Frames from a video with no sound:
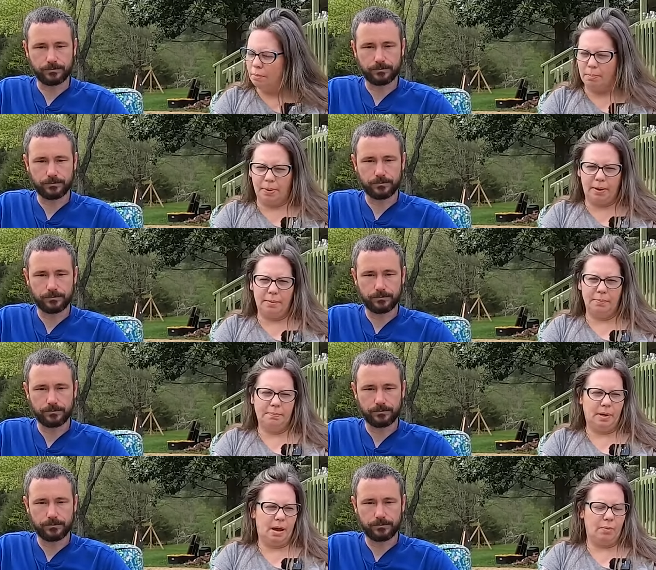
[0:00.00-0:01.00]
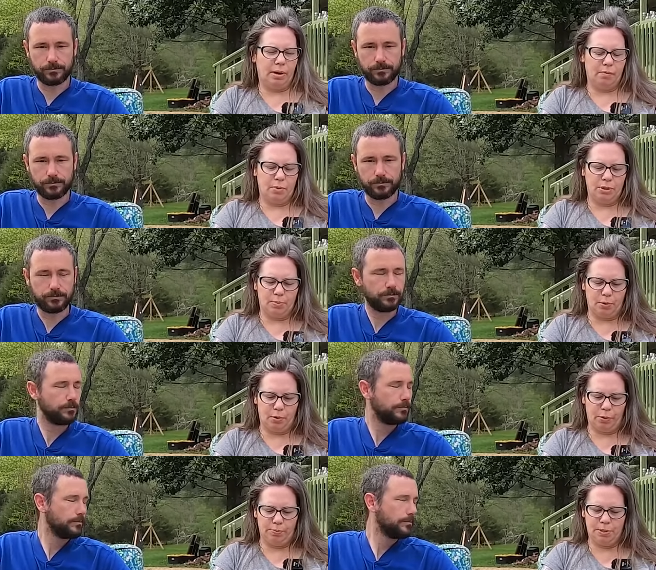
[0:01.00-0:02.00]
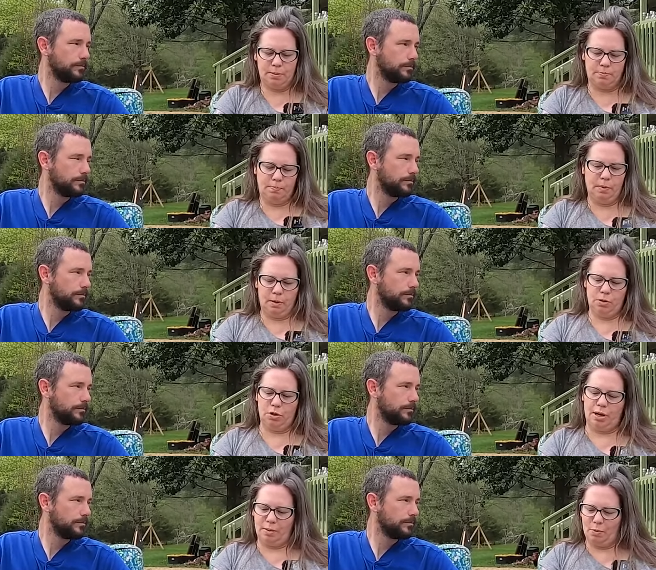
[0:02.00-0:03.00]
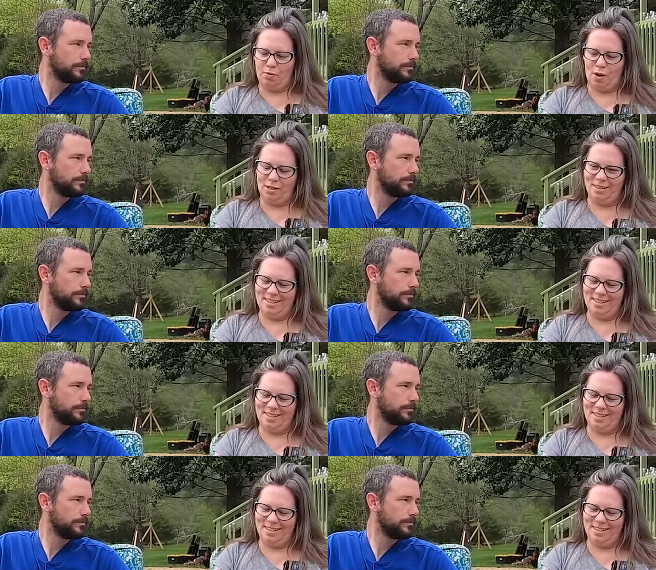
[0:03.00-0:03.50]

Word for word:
Speaker 1: But yeah, when you have multiple groups, you're trying to move all at